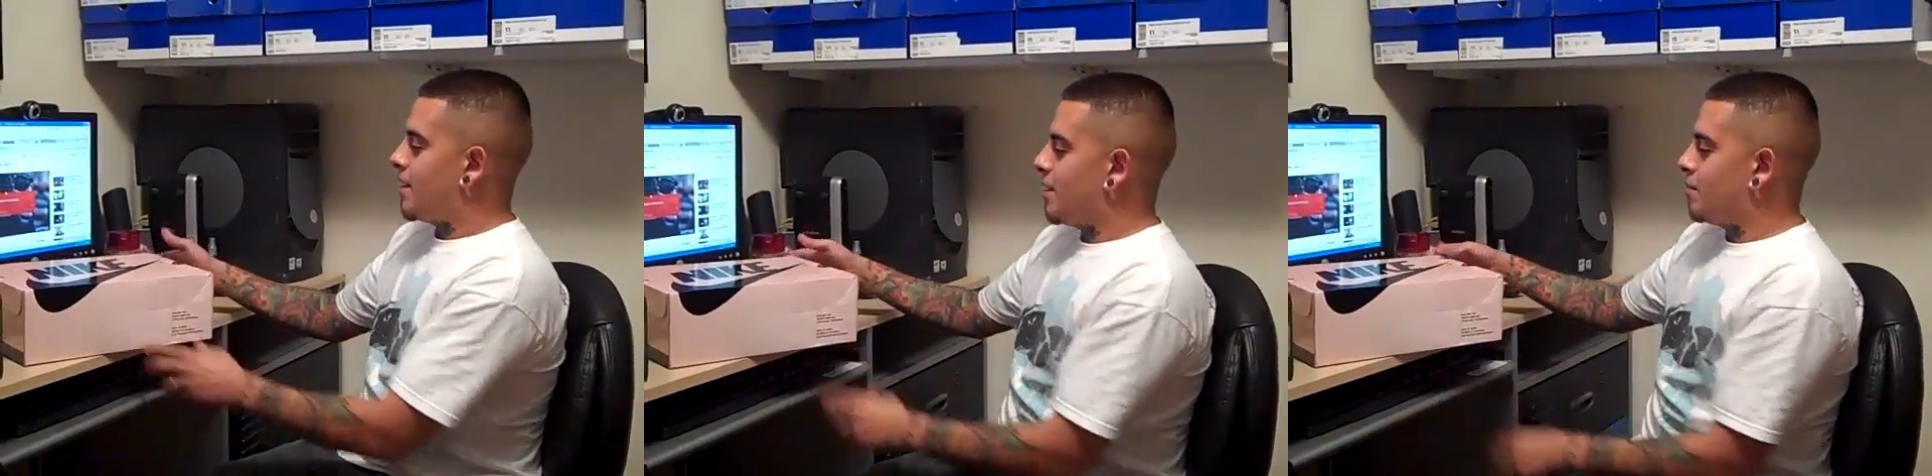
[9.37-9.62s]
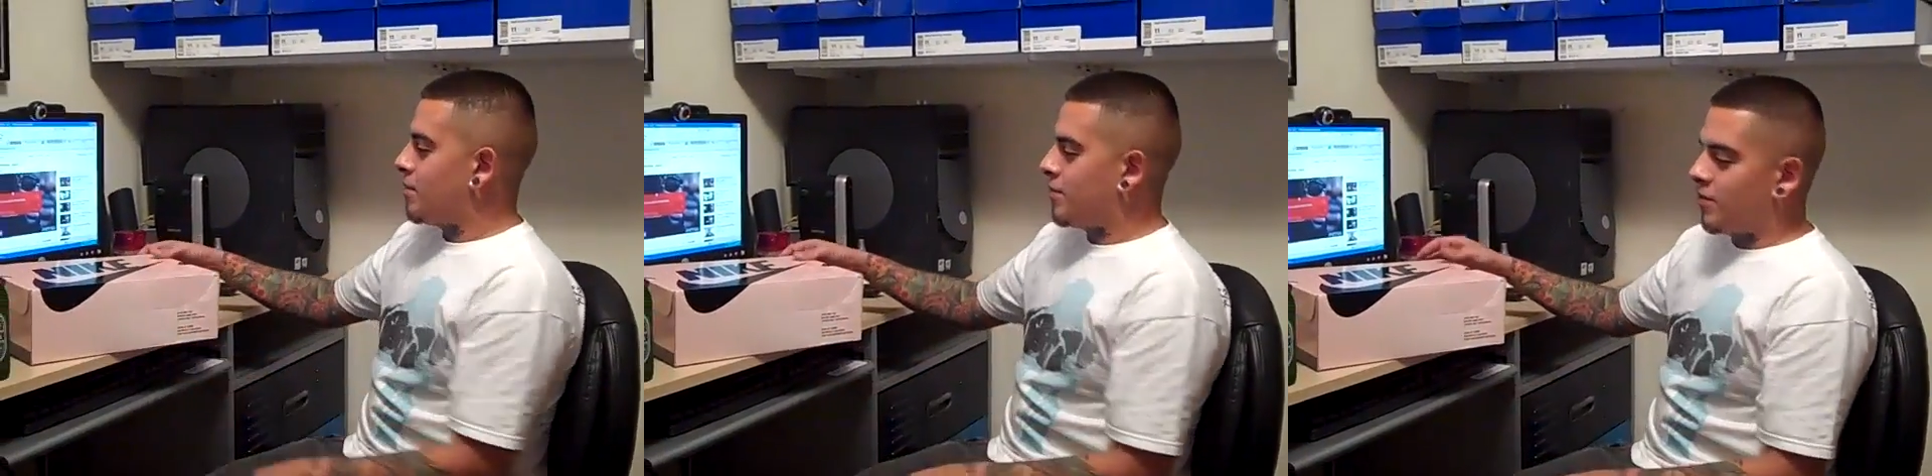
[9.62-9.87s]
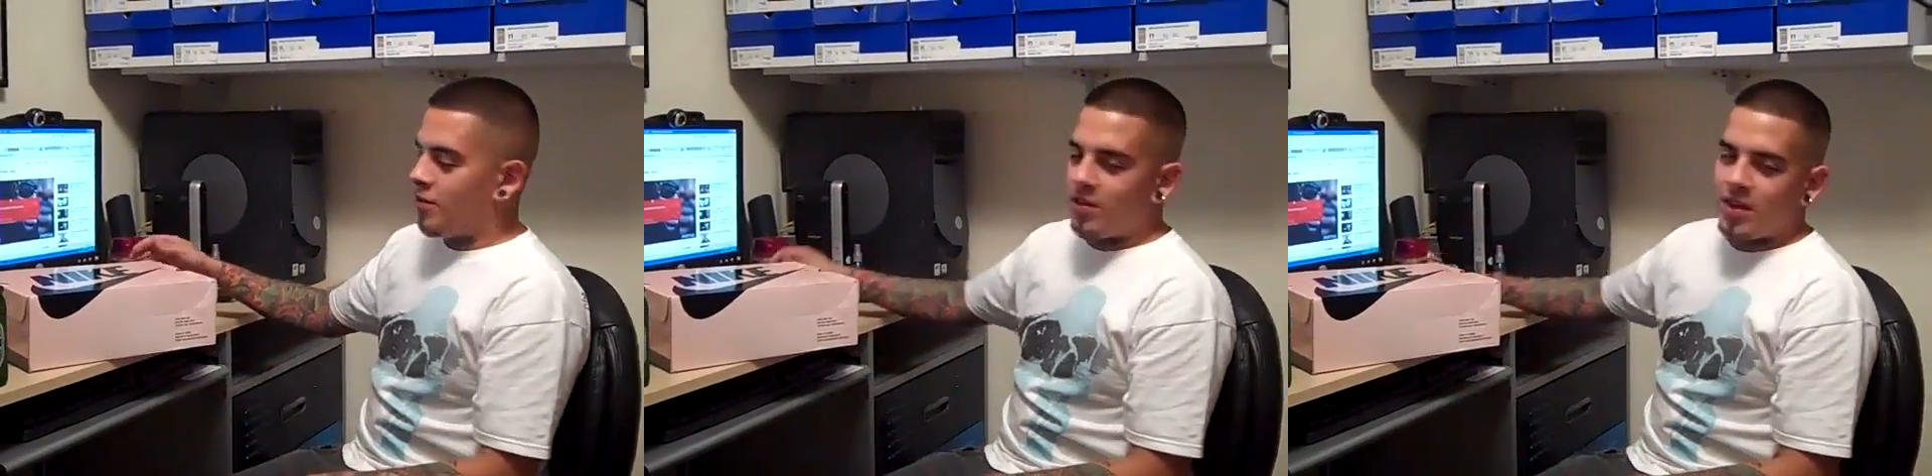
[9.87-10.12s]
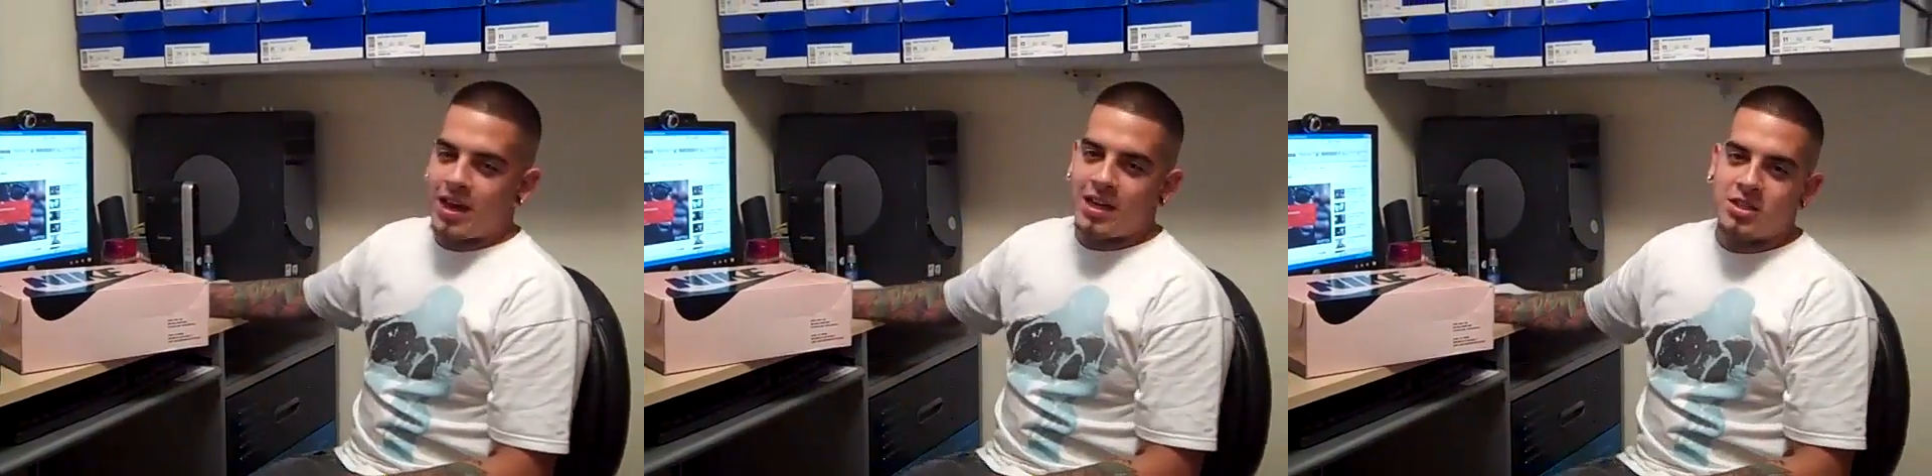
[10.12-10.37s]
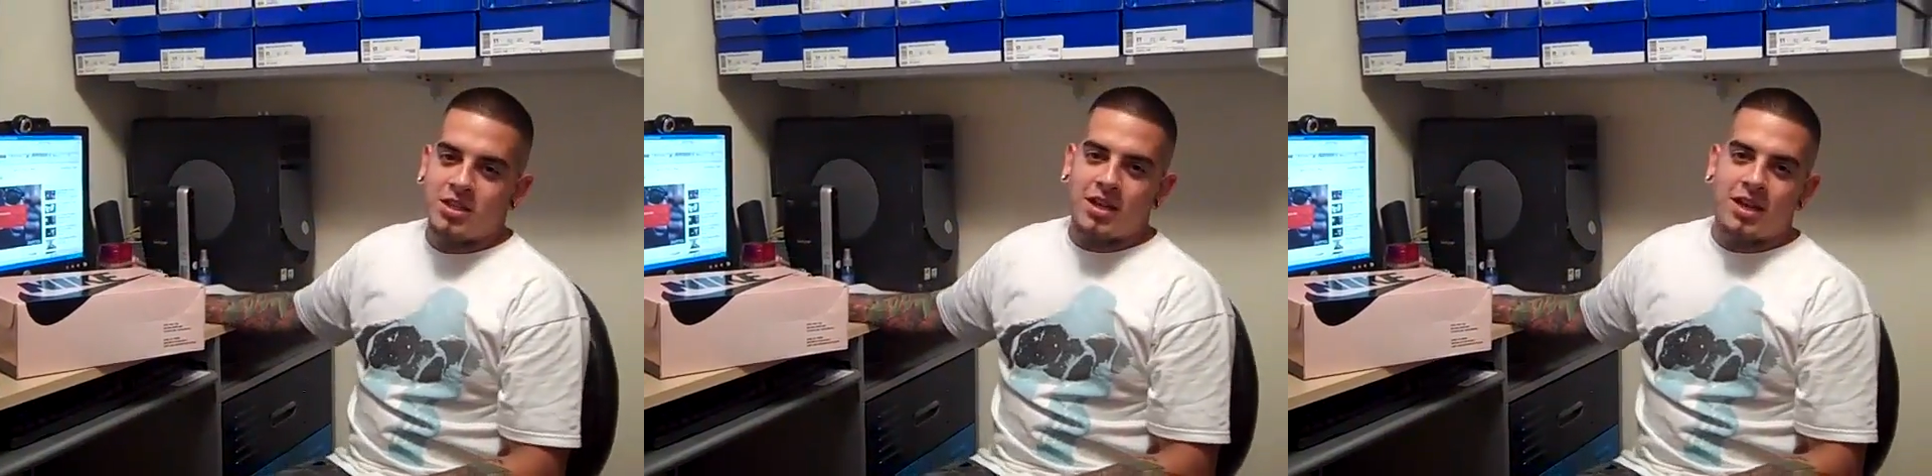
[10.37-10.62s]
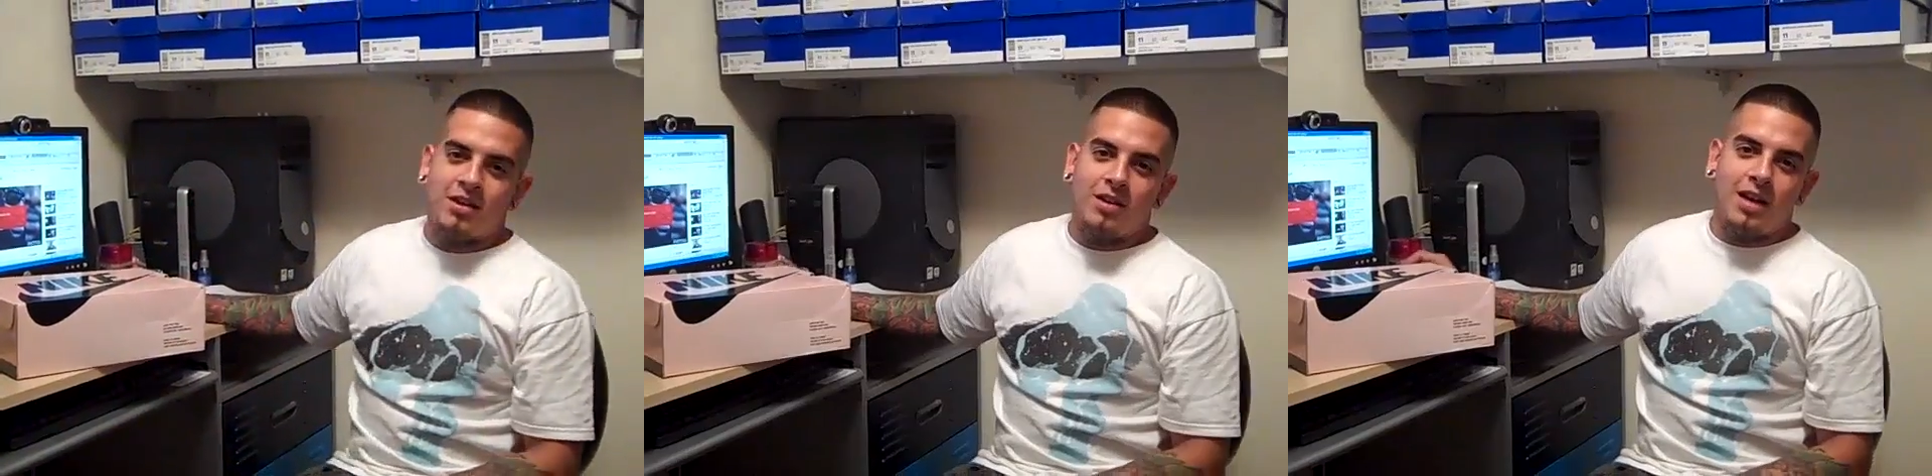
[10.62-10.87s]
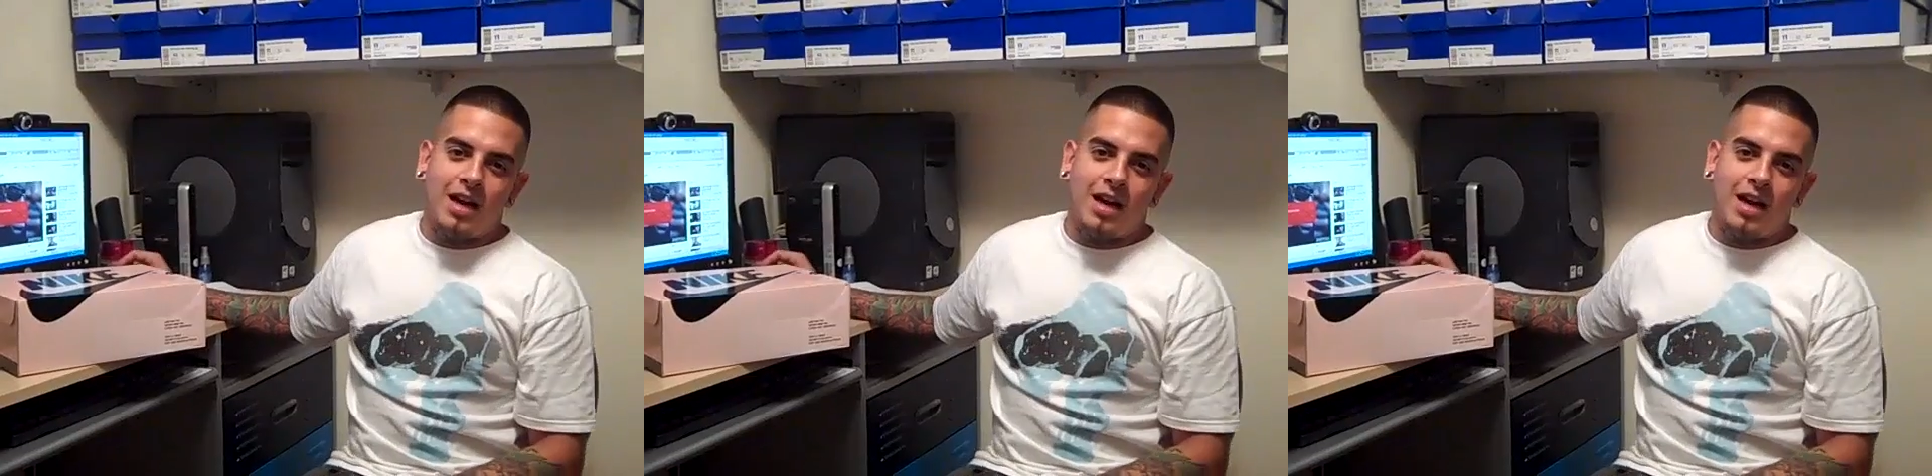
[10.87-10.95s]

Um, before that, check out